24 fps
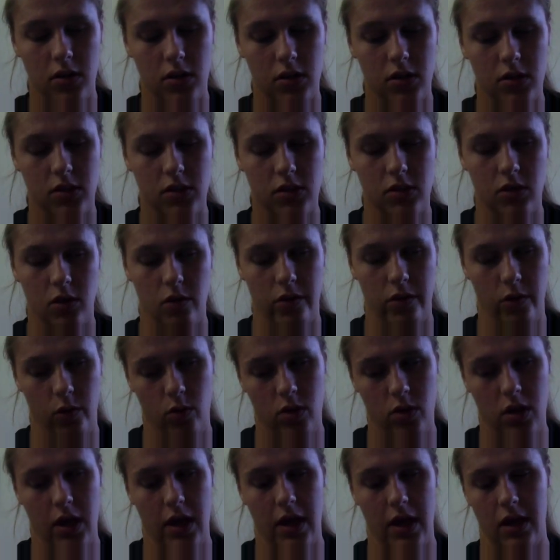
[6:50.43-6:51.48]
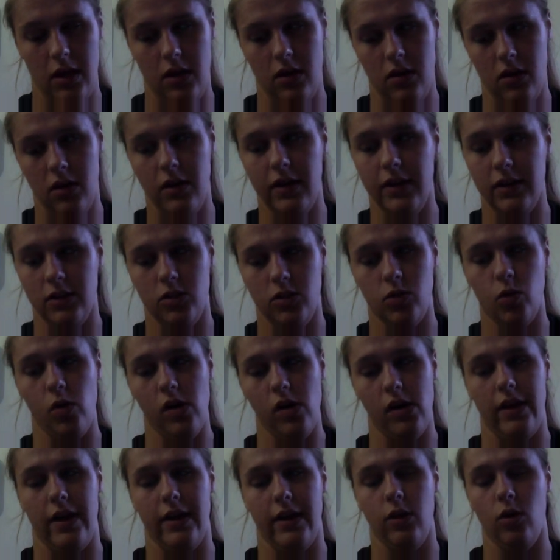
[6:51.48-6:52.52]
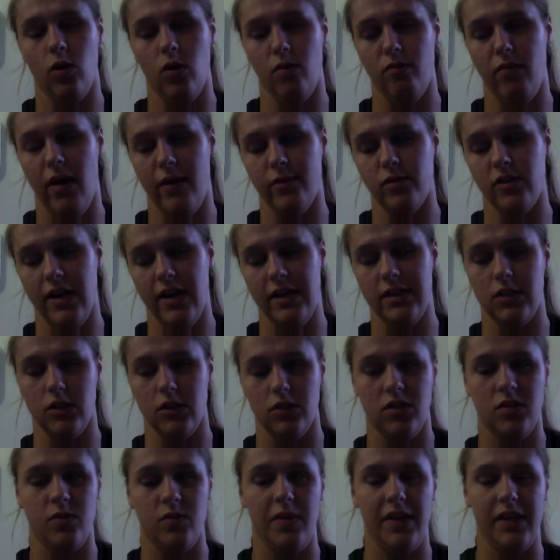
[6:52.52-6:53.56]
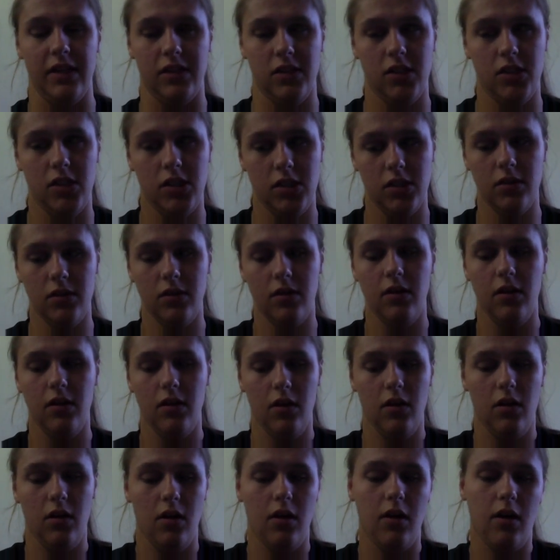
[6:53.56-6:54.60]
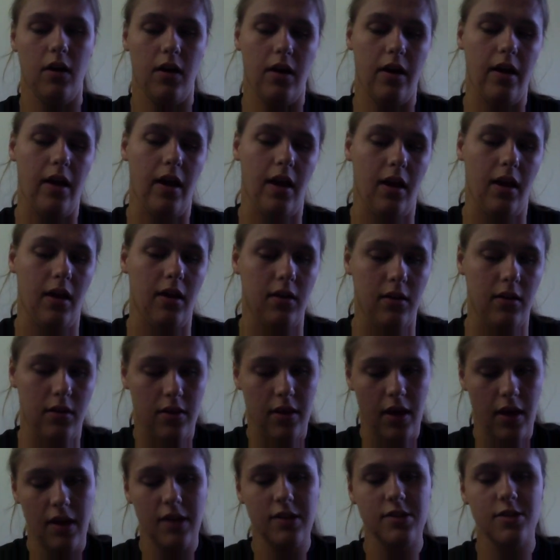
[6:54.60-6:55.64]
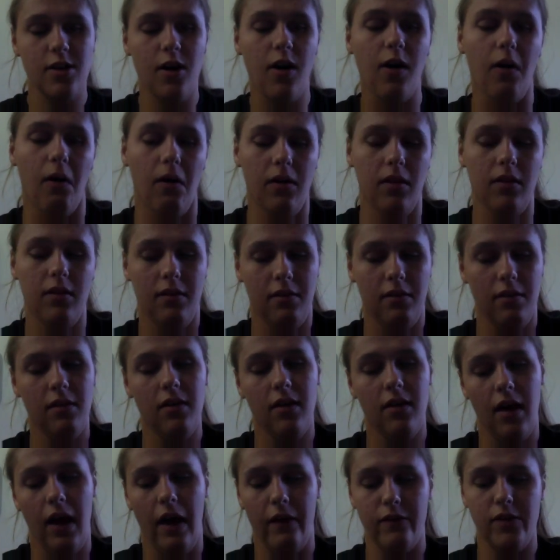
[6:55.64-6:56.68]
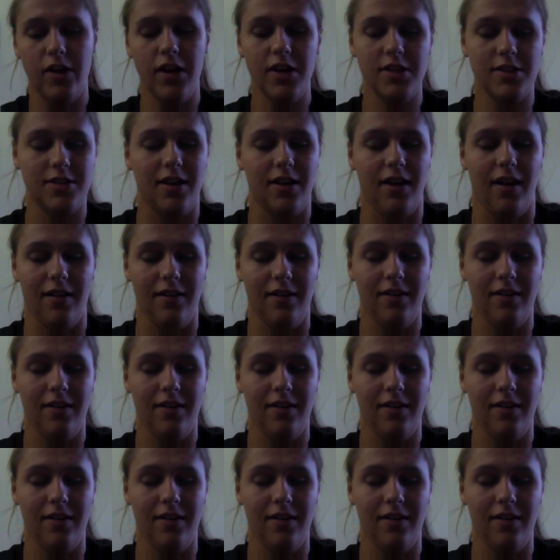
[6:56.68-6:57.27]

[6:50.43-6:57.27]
so you can ensure that you don't memorize your speech. And that is all. Have a nice day.